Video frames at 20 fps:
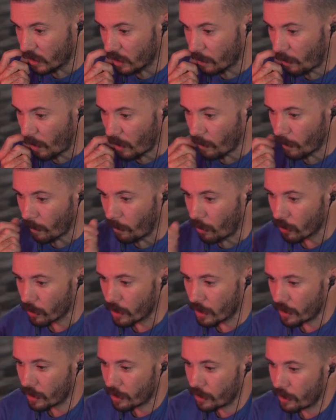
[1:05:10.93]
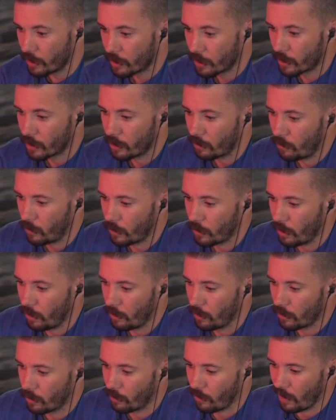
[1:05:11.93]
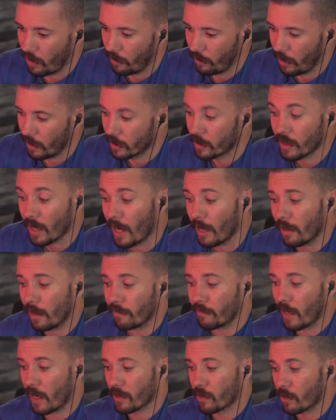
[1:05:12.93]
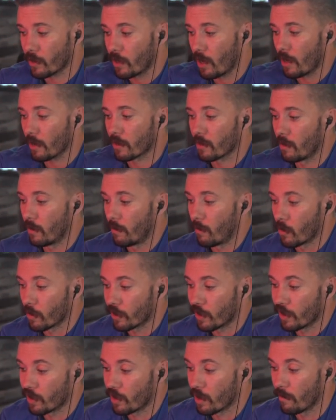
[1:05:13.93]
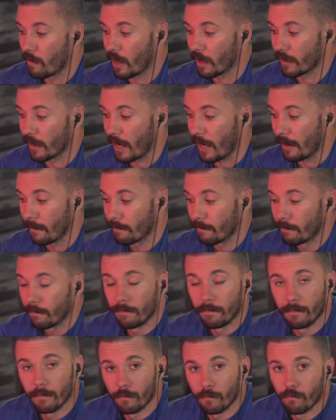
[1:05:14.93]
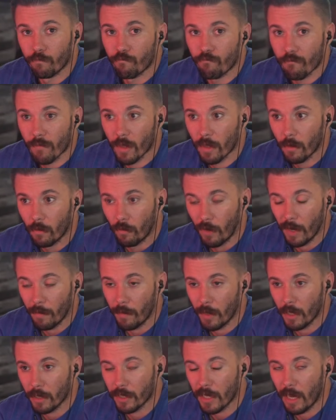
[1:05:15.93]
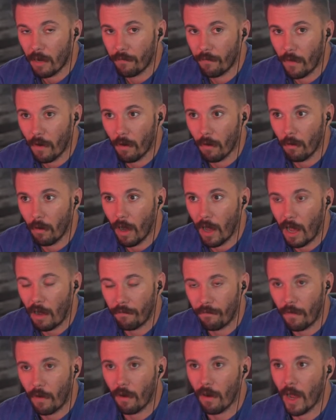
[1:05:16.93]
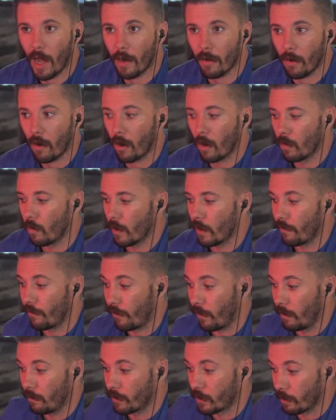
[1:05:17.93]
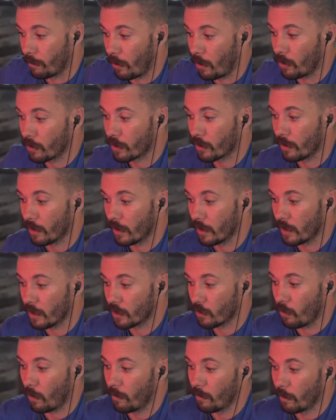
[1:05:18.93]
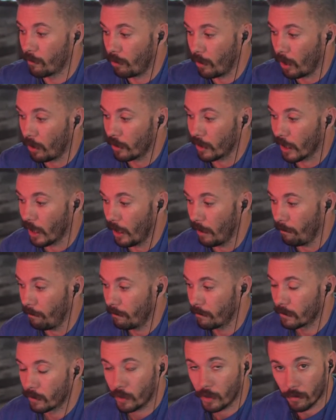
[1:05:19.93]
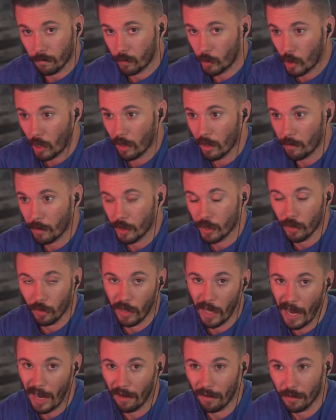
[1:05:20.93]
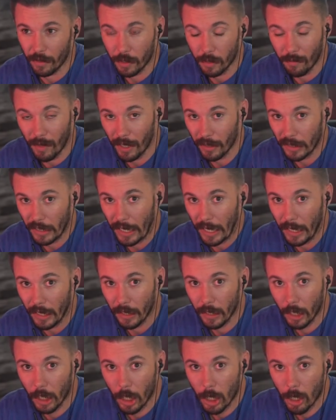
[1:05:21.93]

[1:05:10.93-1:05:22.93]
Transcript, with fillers: Just a point, but morticians will go to great lengths. I'd love to actually talk to a mortician about that, right? Because how far out are we from supposedly this woman blowing up? Sorry to be so callous about that.